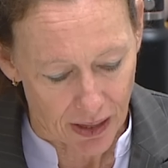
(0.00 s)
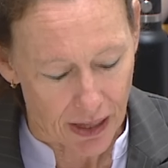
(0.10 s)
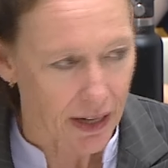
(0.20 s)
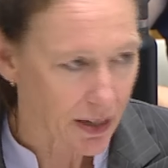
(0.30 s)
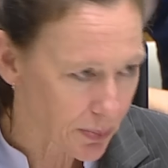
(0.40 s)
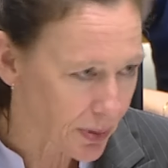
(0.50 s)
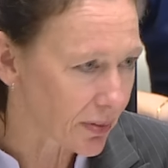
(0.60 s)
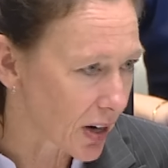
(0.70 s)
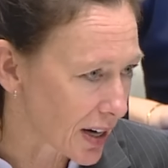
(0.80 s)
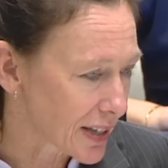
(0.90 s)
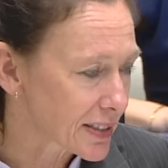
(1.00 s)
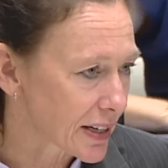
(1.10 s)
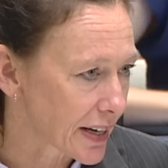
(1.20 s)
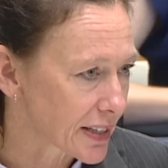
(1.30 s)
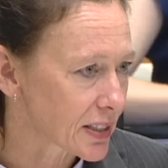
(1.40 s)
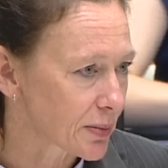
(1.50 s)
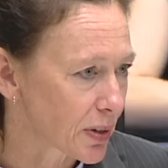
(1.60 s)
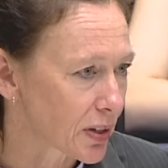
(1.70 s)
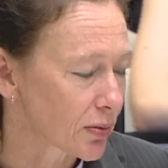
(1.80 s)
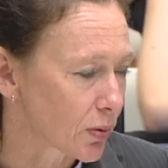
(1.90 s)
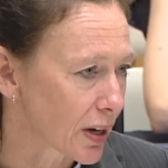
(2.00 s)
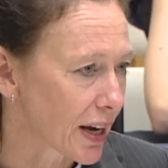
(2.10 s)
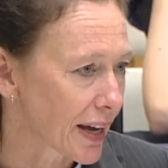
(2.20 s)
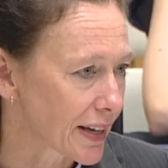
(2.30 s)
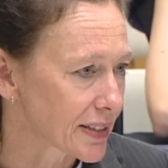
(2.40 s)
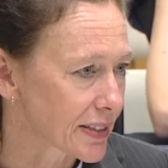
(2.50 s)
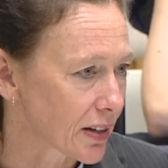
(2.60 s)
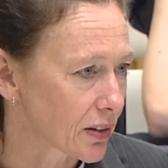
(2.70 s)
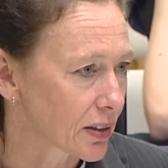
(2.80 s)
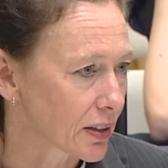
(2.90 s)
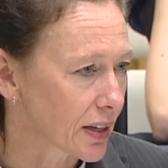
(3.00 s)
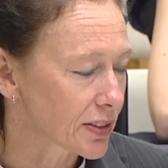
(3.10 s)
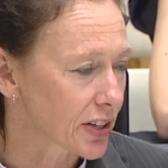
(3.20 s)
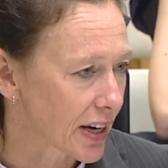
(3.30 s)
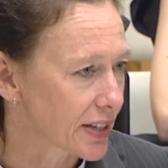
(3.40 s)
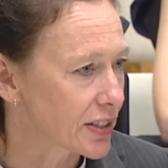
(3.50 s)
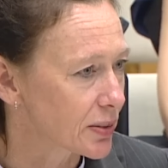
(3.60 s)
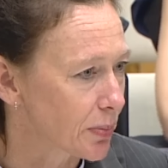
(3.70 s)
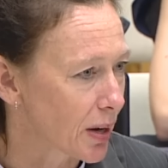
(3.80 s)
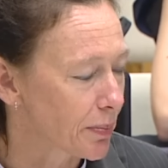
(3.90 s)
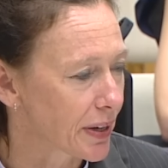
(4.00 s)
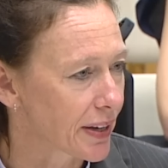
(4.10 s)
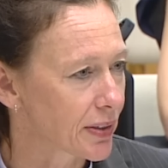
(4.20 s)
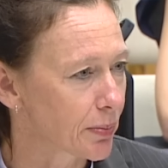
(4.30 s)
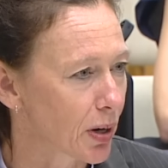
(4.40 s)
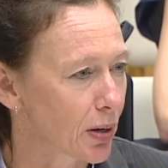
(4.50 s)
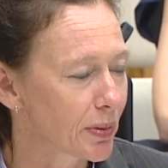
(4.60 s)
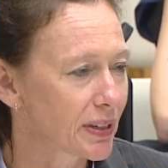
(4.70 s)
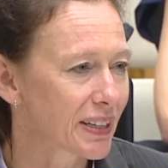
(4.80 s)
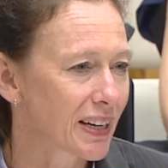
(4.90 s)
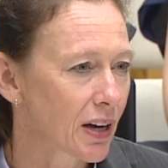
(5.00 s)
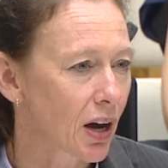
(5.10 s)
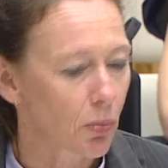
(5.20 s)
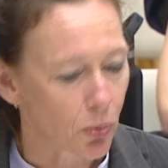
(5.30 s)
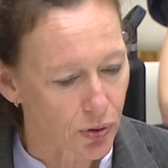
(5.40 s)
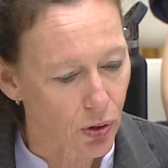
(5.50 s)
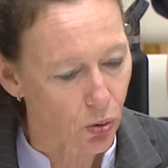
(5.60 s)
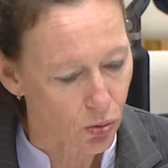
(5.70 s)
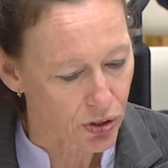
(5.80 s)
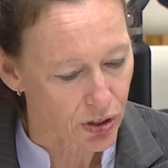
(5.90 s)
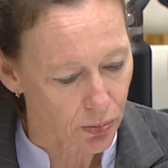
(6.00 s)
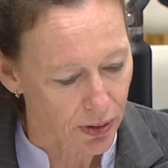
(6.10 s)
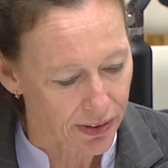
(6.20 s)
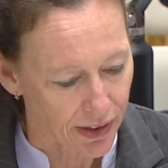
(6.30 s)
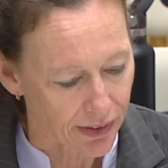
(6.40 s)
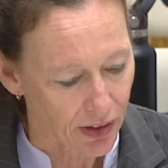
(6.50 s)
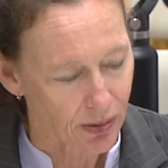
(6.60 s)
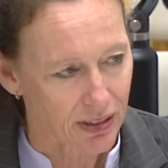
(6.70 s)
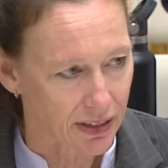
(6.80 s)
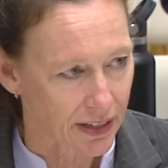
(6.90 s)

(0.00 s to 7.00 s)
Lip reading: it provides an estimate of what ASL changes might be at the moment. I would caution with that, though, it's an